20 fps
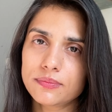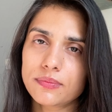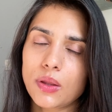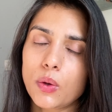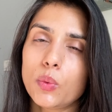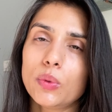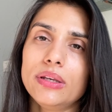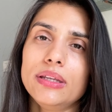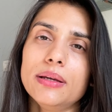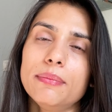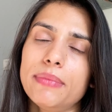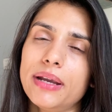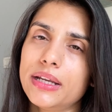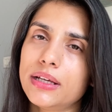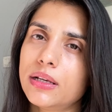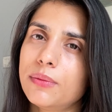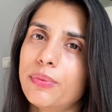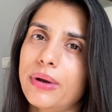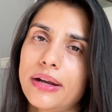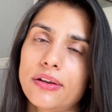Only a
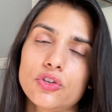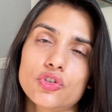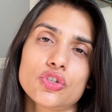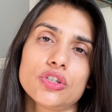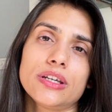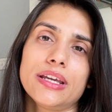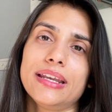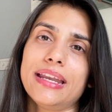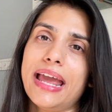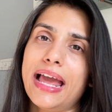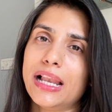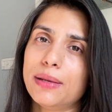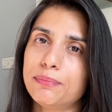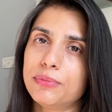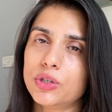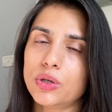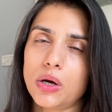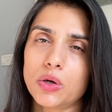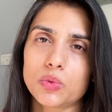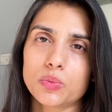medical practitioner can help
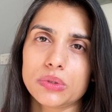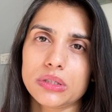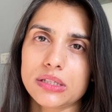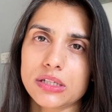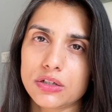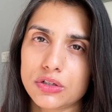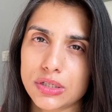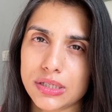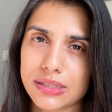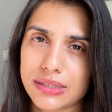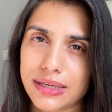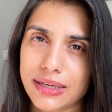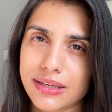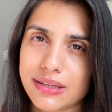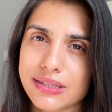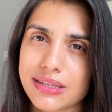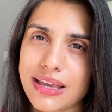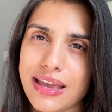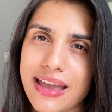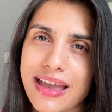you out with certain
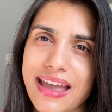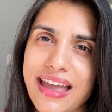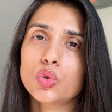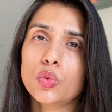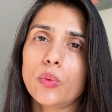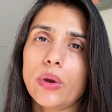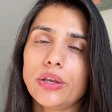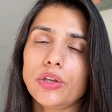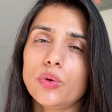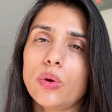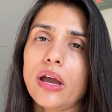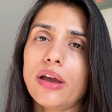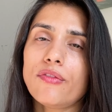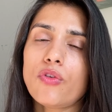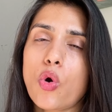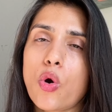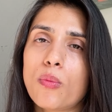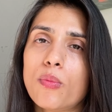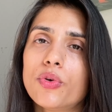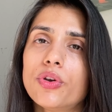things. So when you have
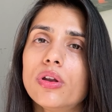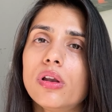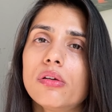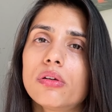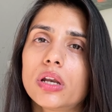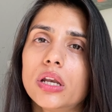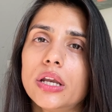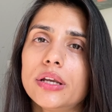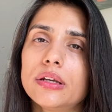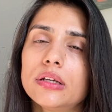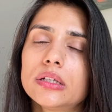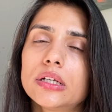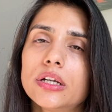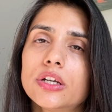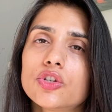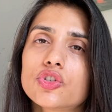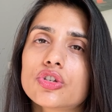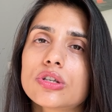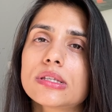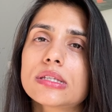hormonal related
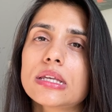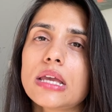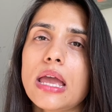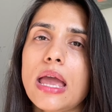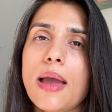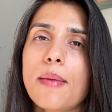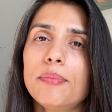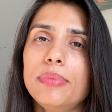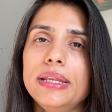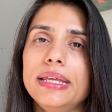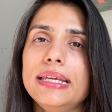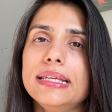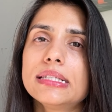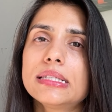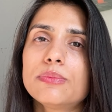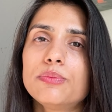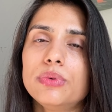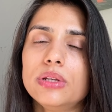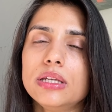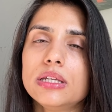conditions, please
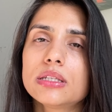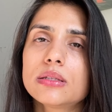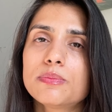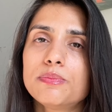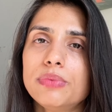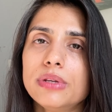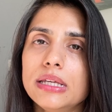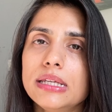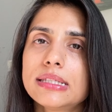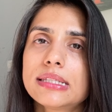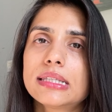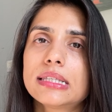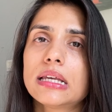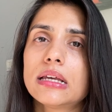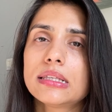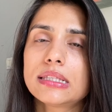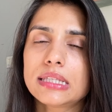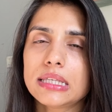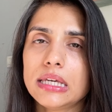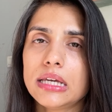
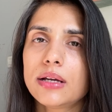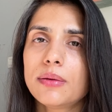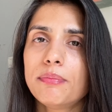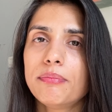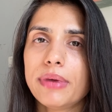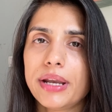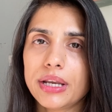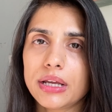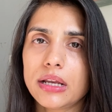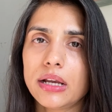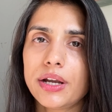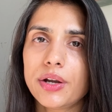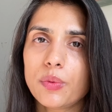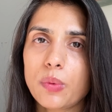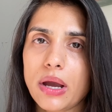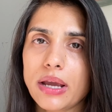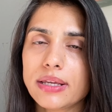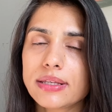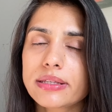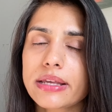seek medical
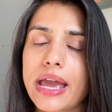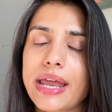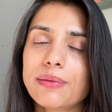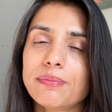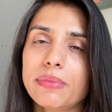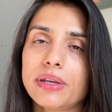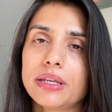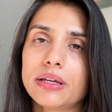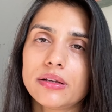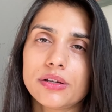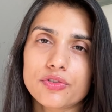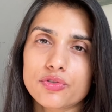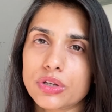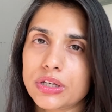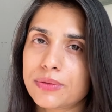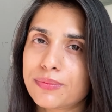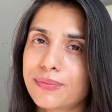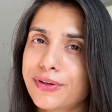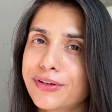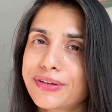advice and medical
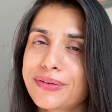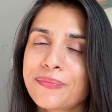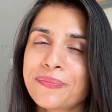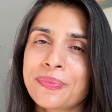treatment.